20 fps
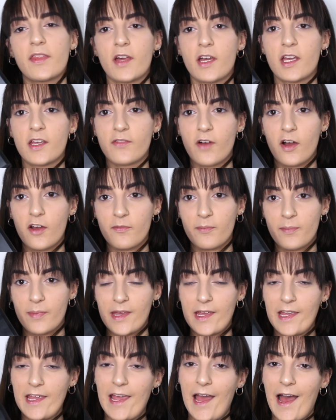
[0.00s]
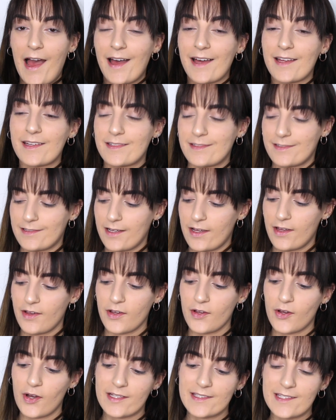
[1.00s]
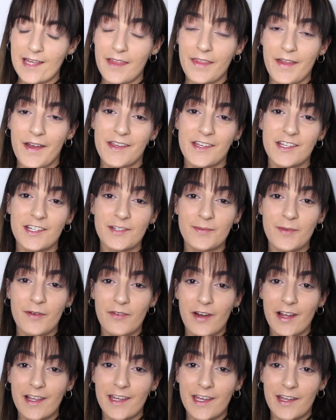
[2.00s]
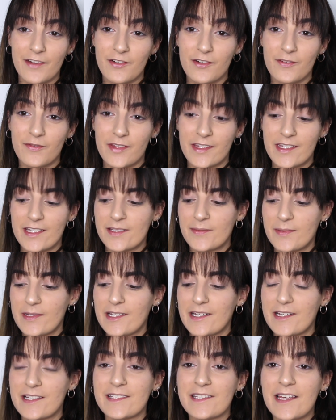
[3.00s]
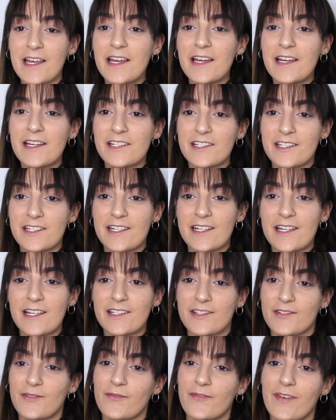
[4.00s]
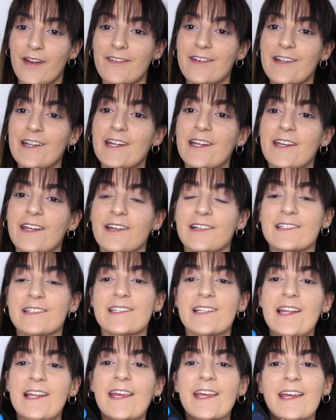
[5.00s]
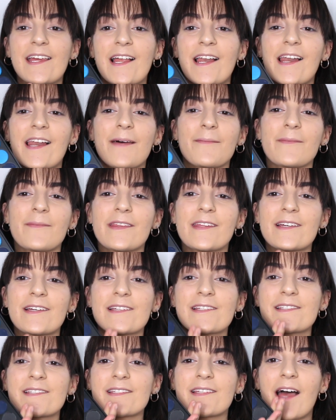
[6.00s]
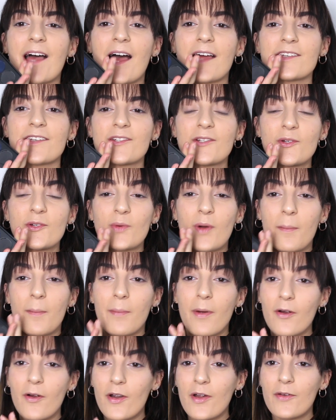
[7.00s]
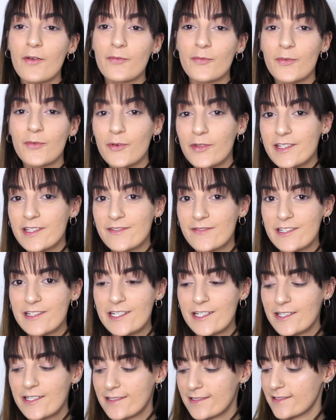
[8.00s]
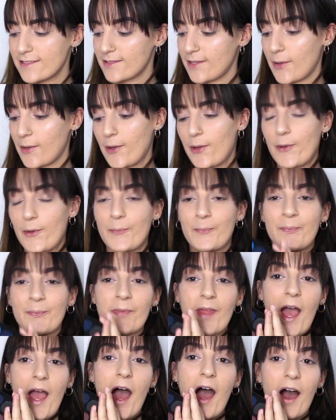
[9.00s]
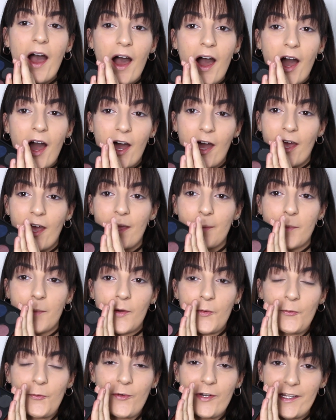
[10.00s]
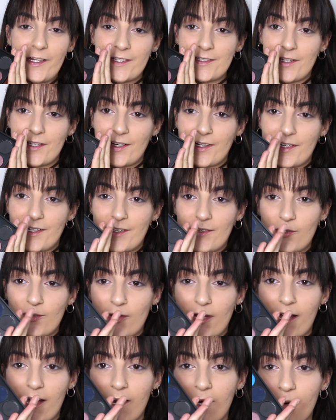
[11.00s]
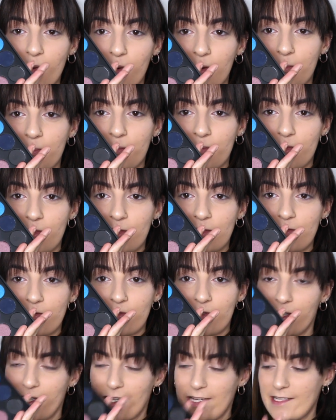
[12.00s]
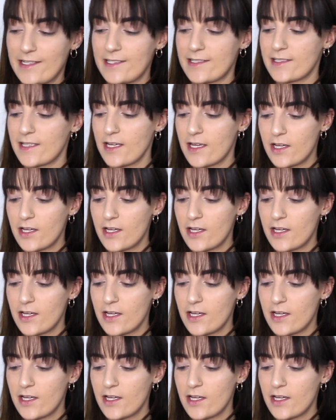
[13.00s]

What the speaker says: 35B, and I've got to say thank you to my friend Kieran for this because she has very nicely lent me this to borrow for this video, so I'm really excited. Look how beautiful it is.